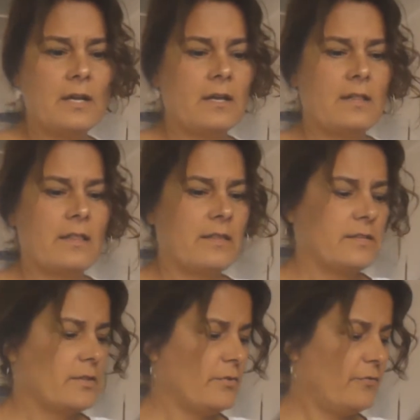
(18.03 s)

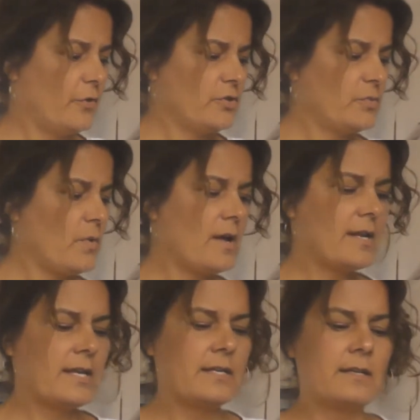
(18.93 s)
The first
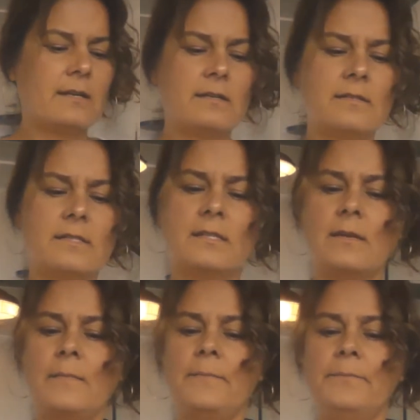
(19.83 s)
one
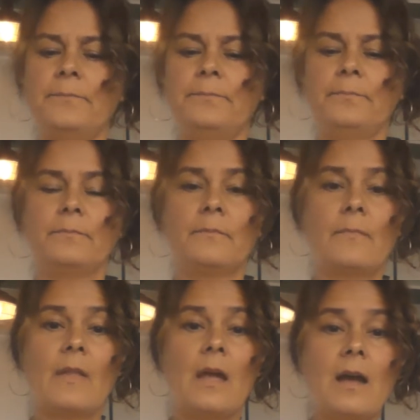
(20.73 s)
is
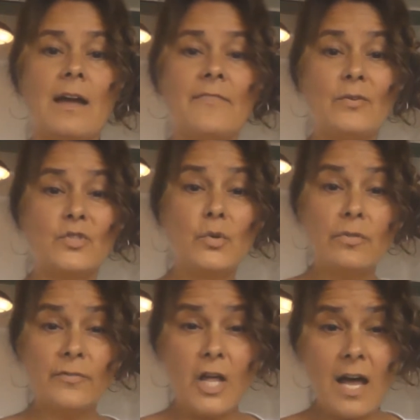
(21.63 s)
I found
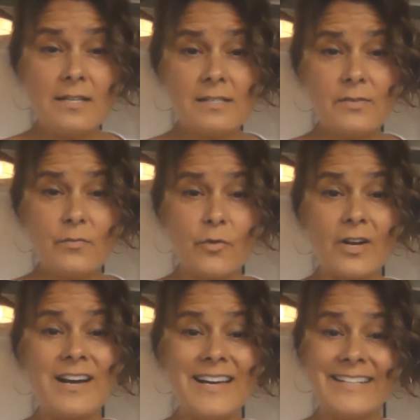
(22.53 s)
tooth floss for
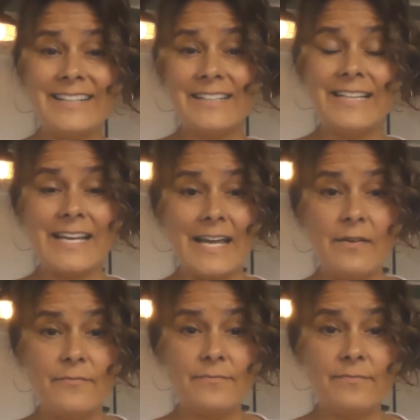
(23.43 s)
cutting clay.